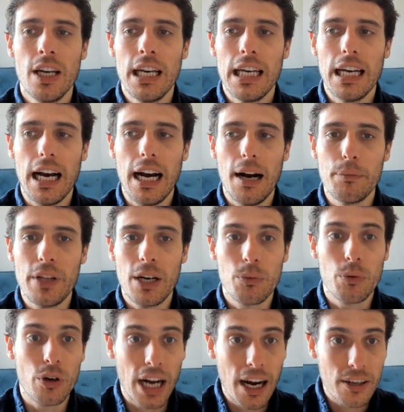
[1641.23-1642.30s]
that we're
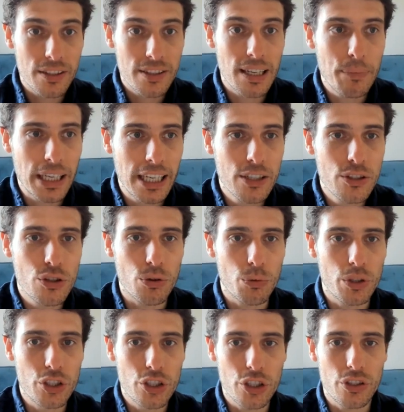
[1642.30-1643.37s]
now stepping into,
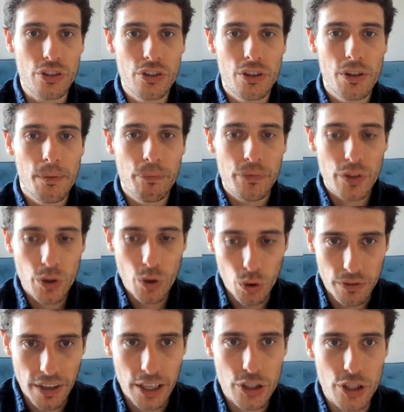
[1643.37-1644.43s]
which is
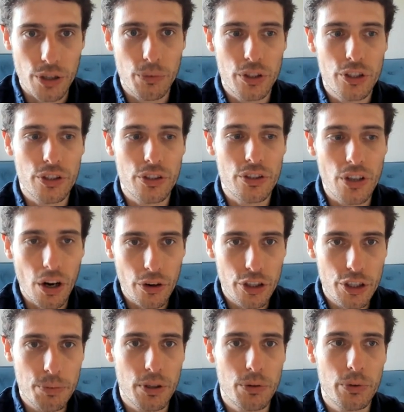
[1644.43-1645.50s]
cultivation, which is
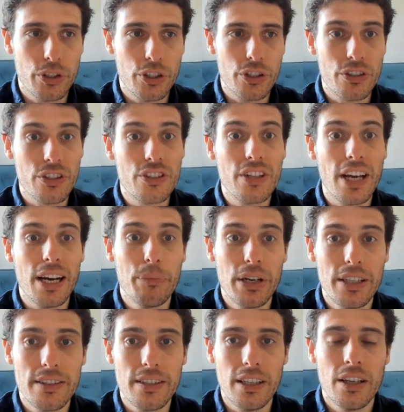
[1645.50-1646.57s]
nourishment, which is
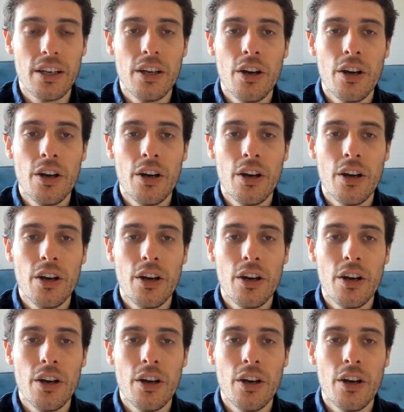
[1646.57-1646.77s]
sustainability,